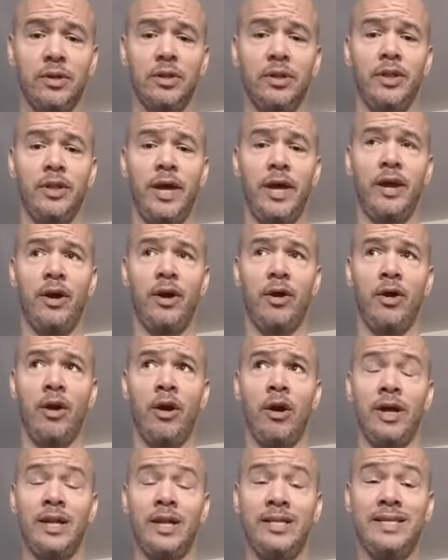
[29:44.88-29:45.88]
they
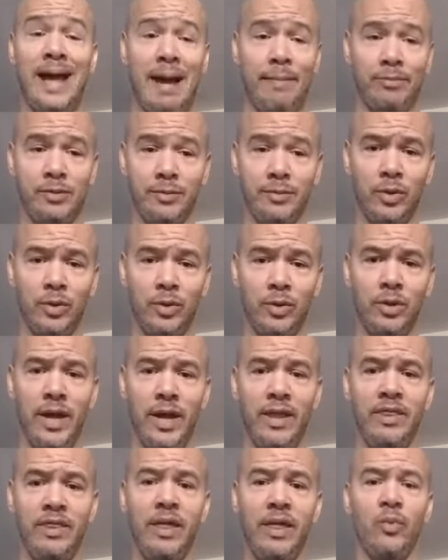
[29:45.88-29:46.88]
are adaptable,
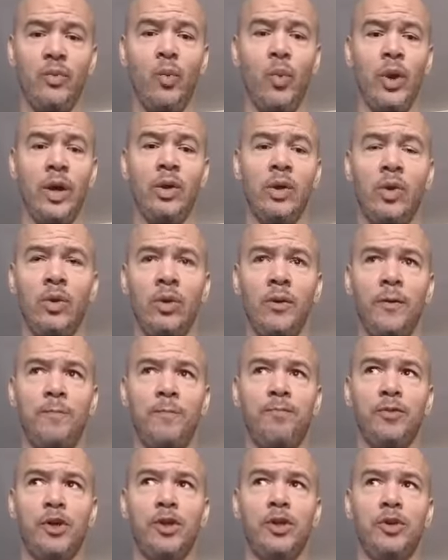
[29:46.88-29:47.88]
and they will
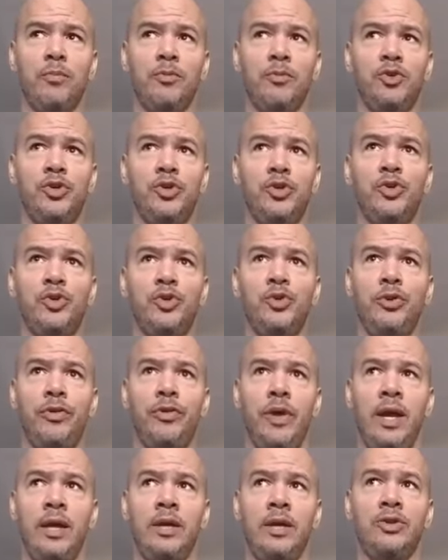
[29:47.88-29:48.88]
do
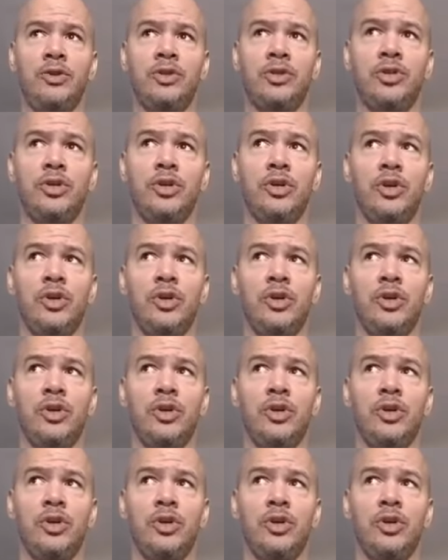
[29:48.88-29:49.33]
things.